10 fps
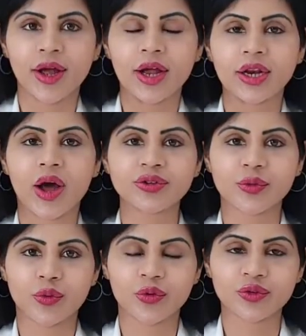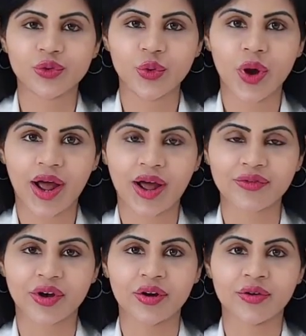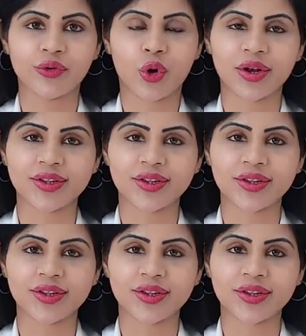Now suppose you have a flawless